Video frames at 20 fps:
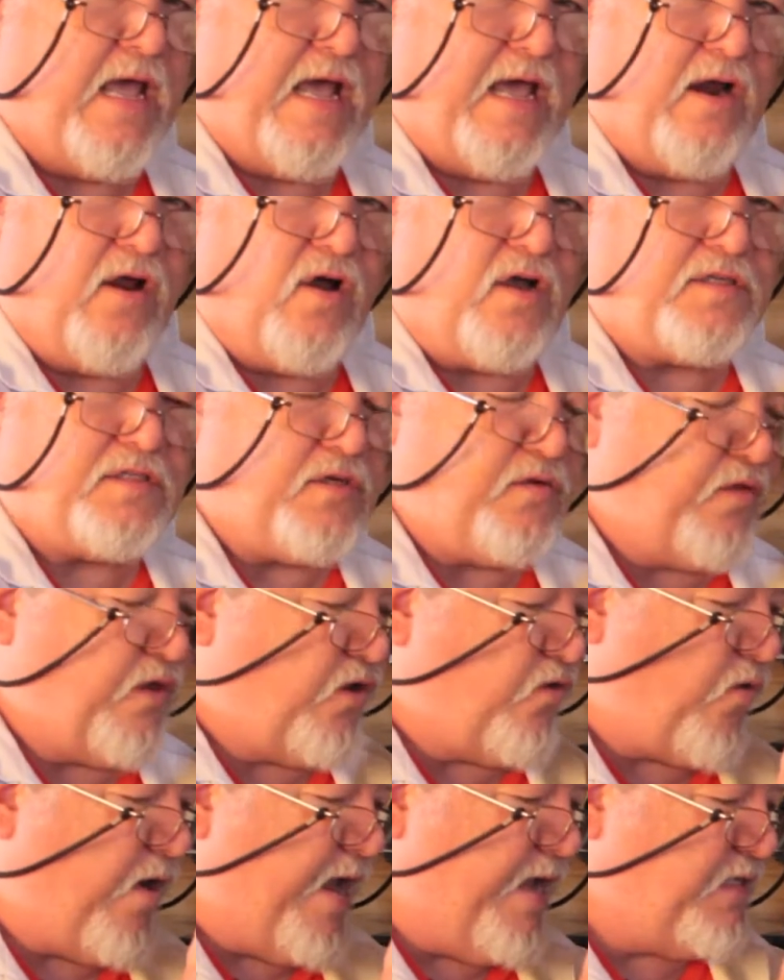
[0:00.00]
And also the
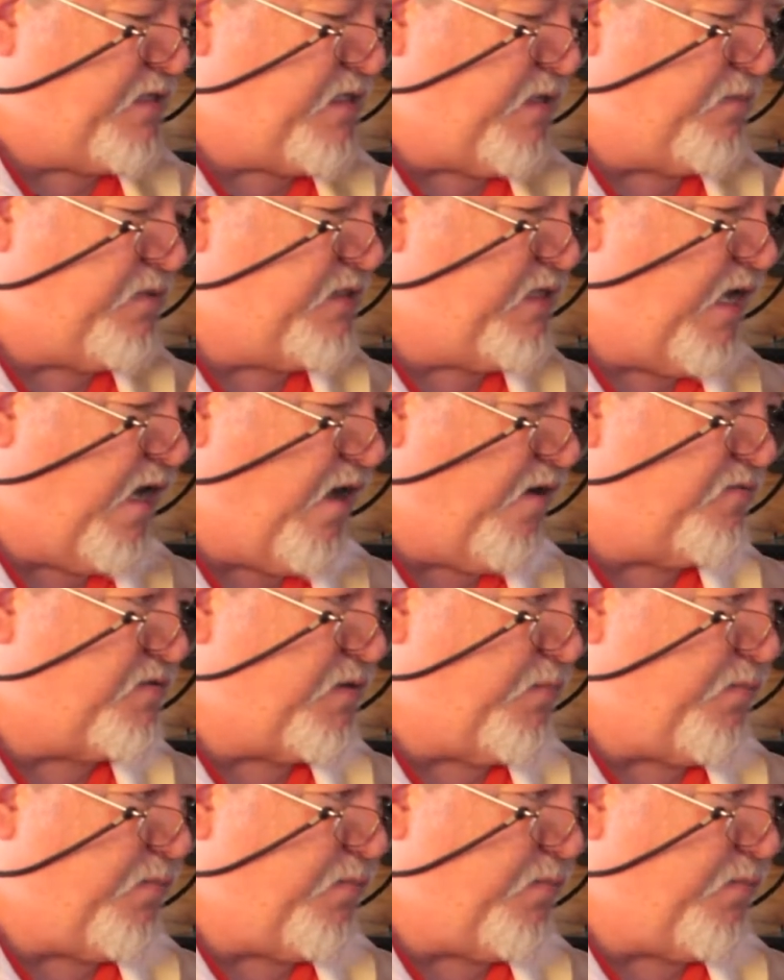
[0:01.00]
grains themselves, the